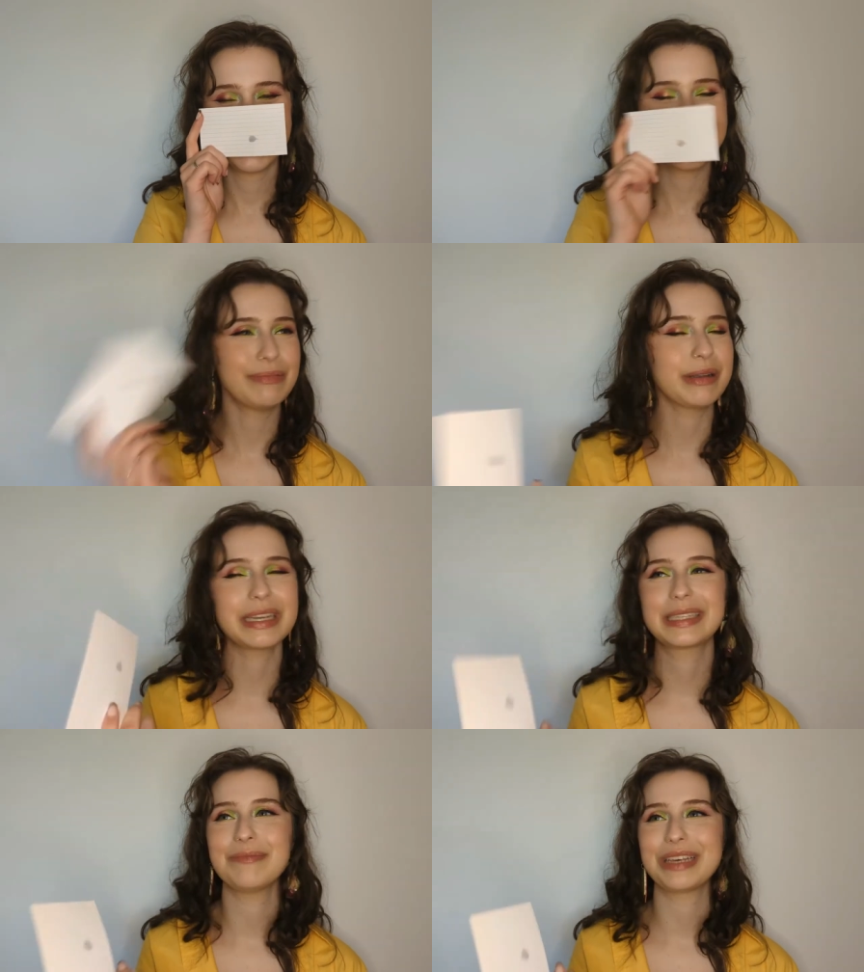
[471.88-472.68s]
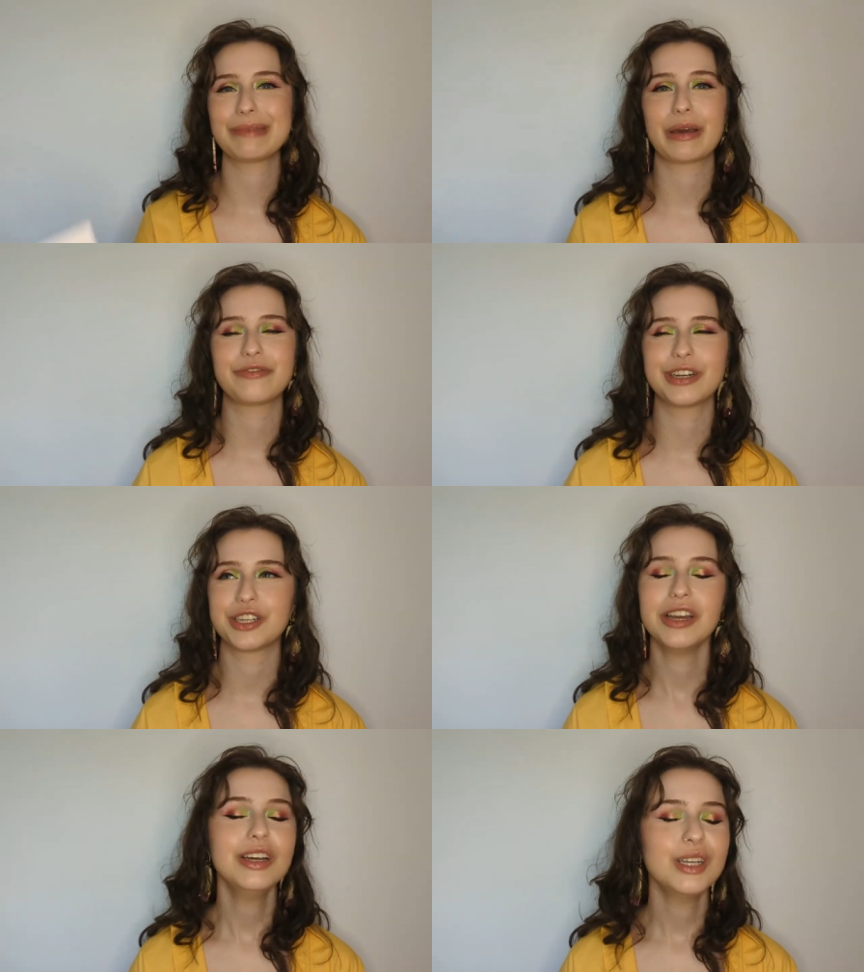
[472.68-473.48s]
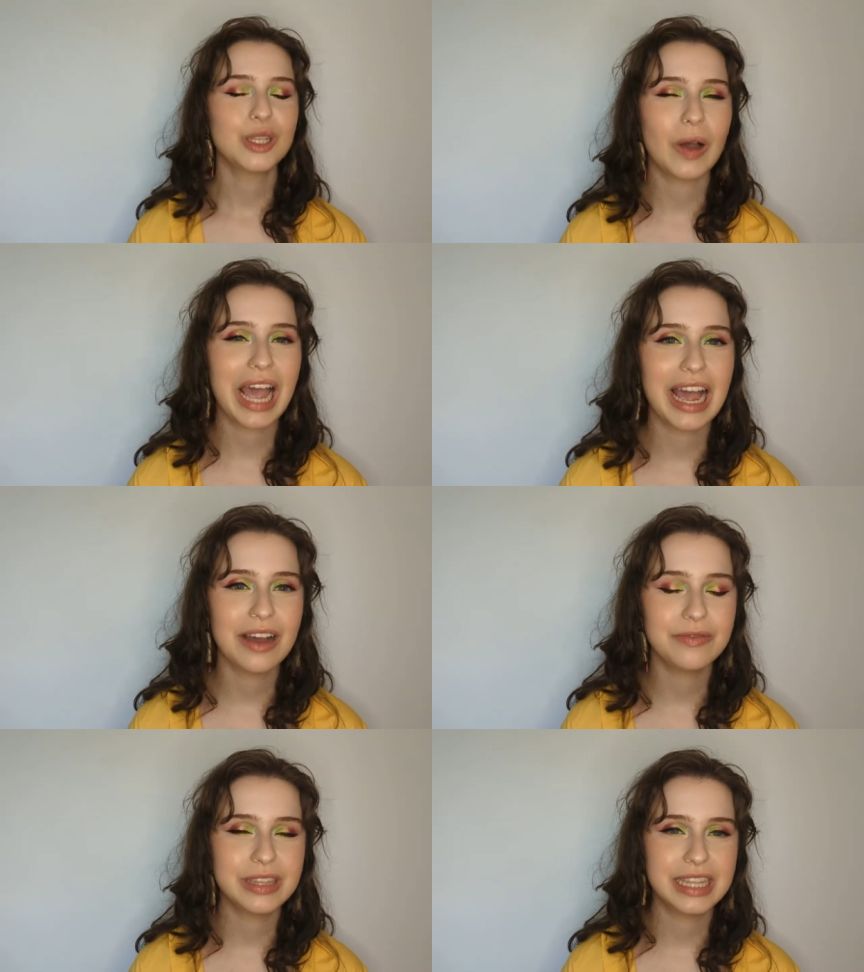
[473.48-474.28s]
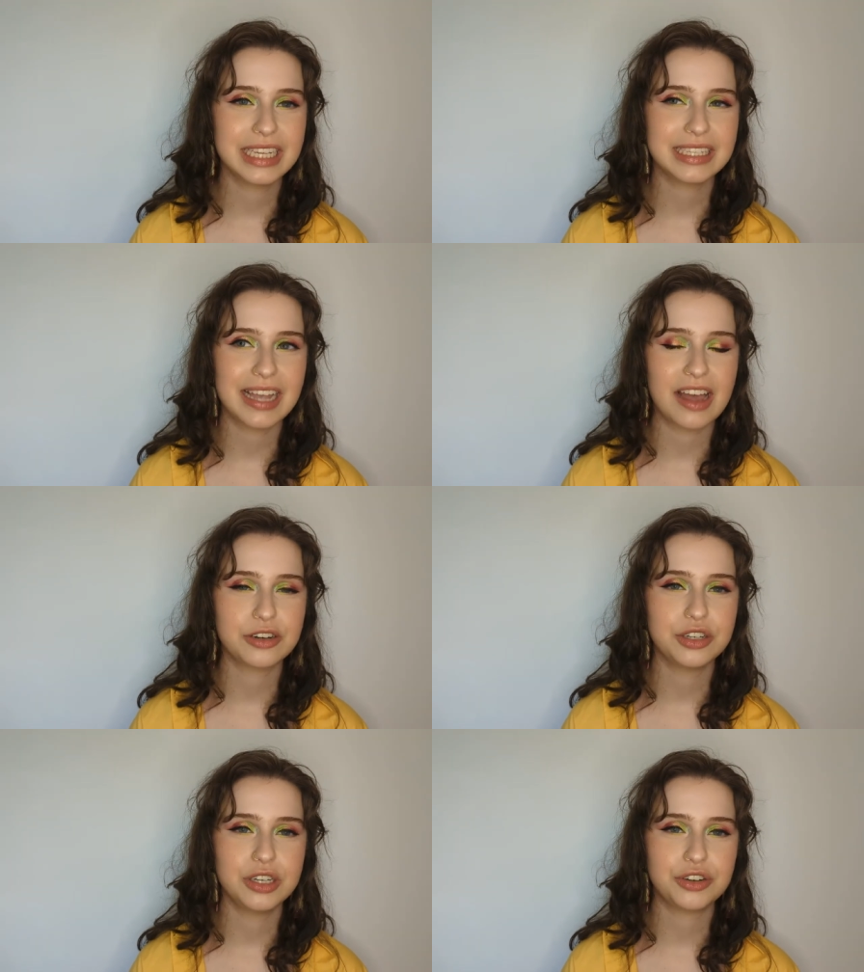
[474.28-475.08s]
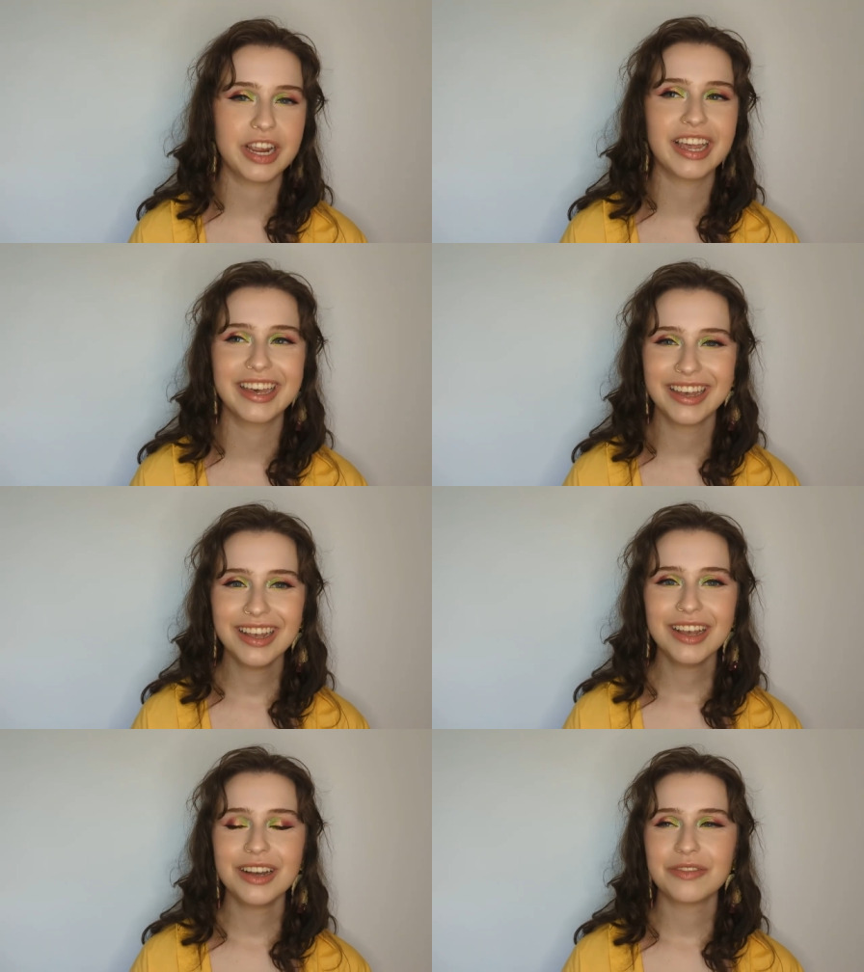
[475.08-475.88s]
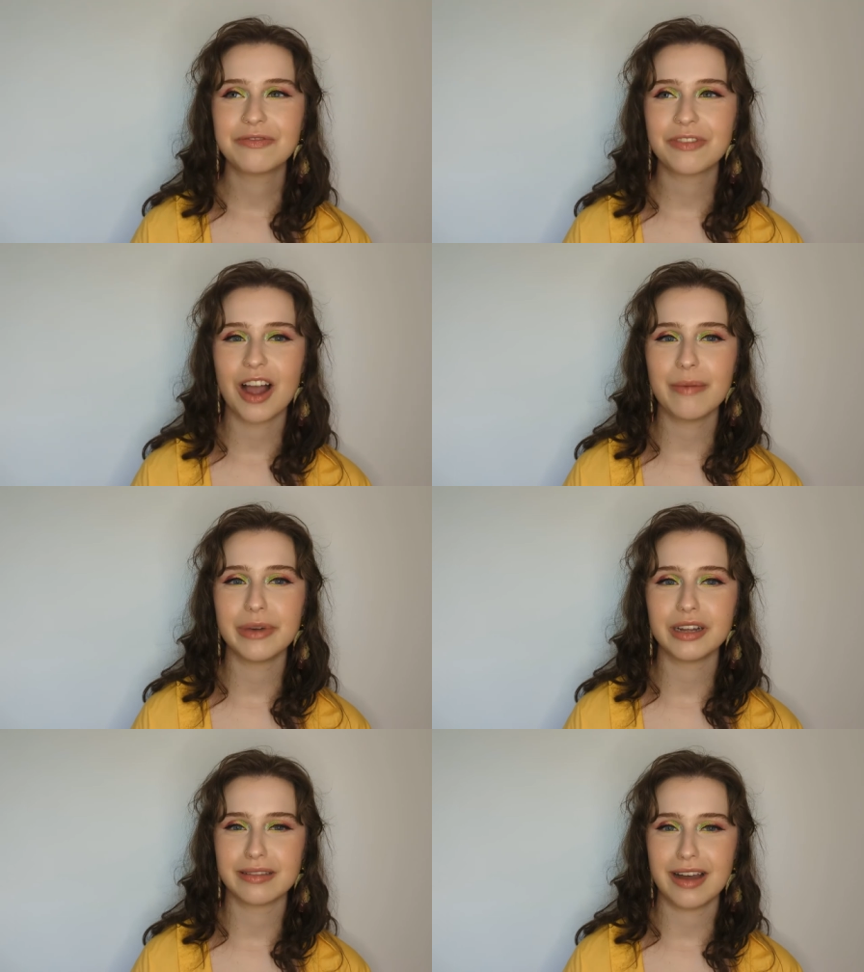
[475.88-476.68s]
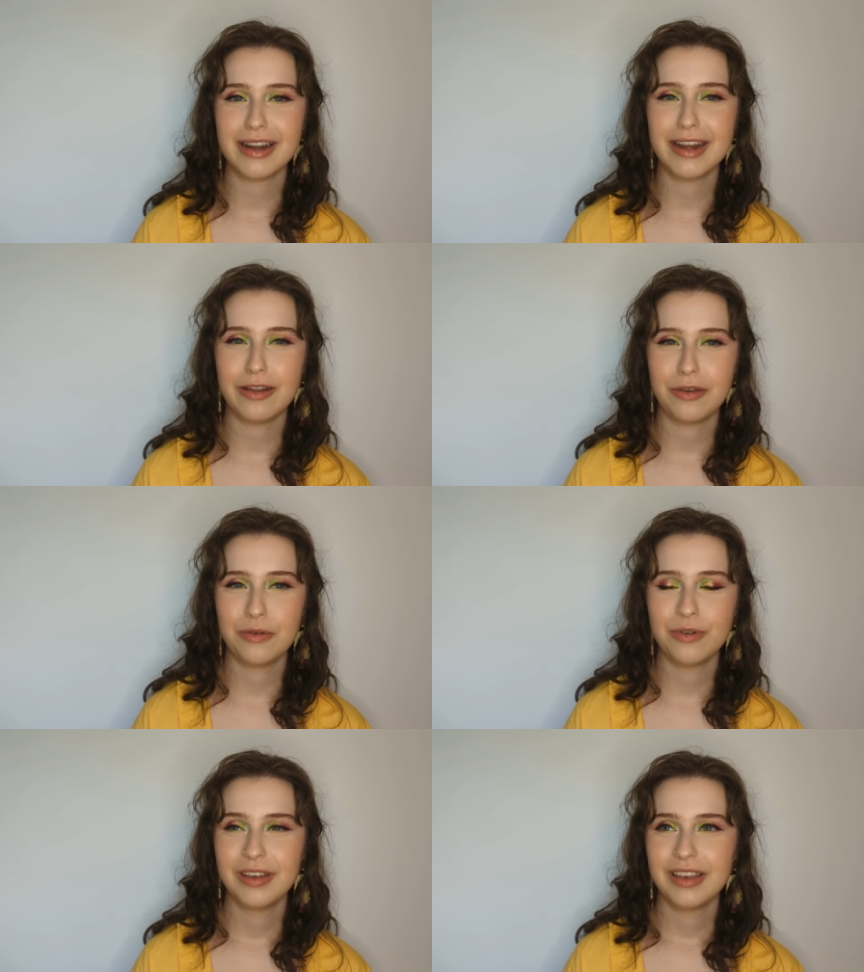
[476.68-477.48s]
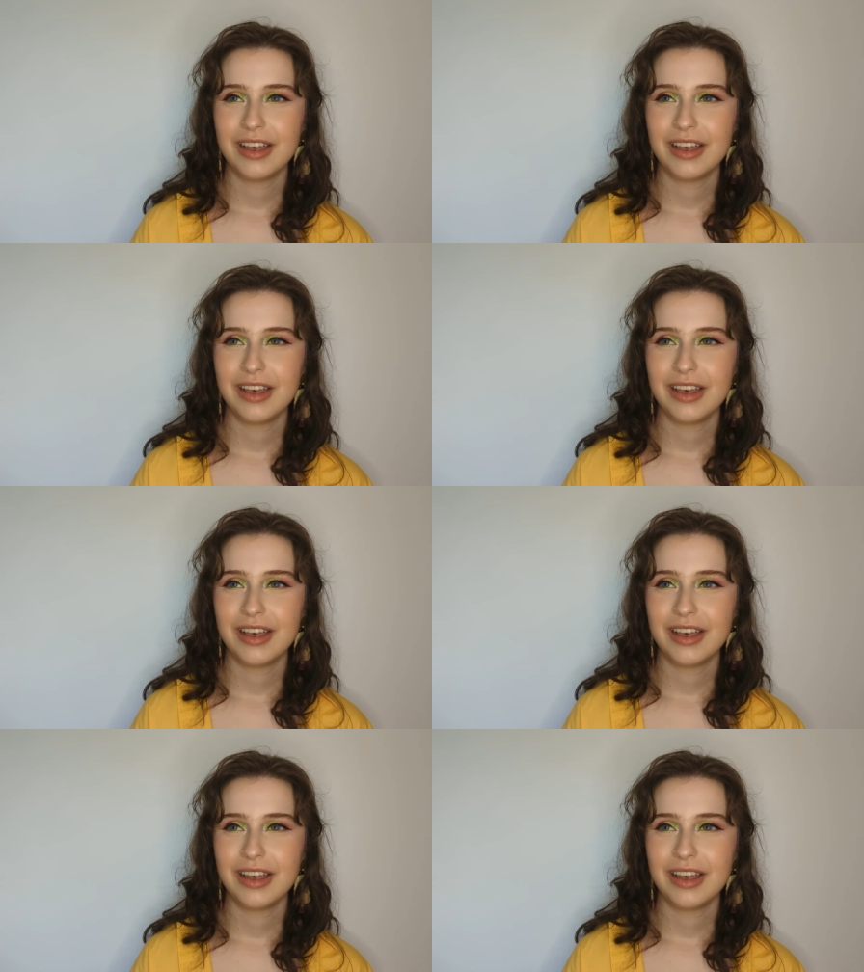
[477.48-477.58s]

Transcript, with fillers: This smells like something in my fridge. So I have this energy drink from Alani Nu,